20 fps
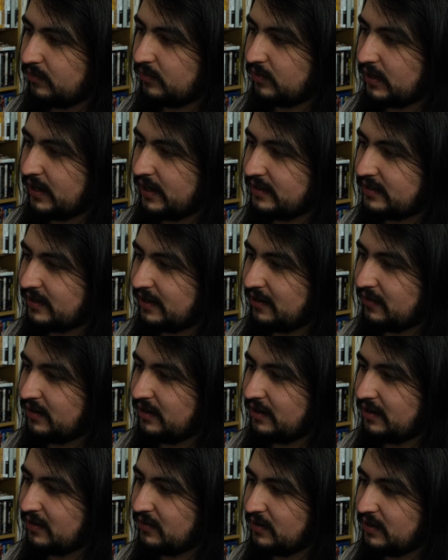Brian Tyree
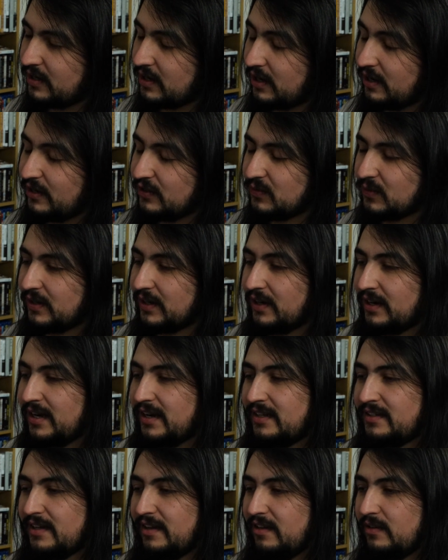Henry Causeway. Okay,
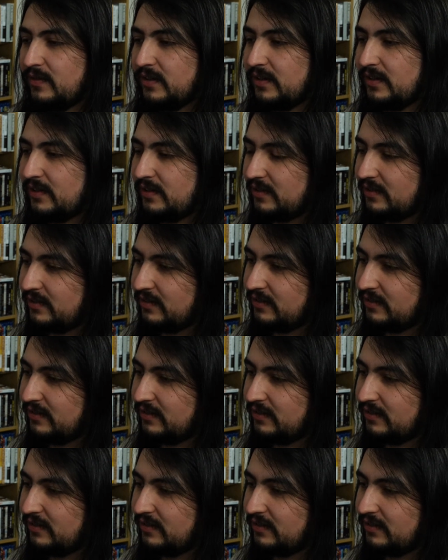that's kind of a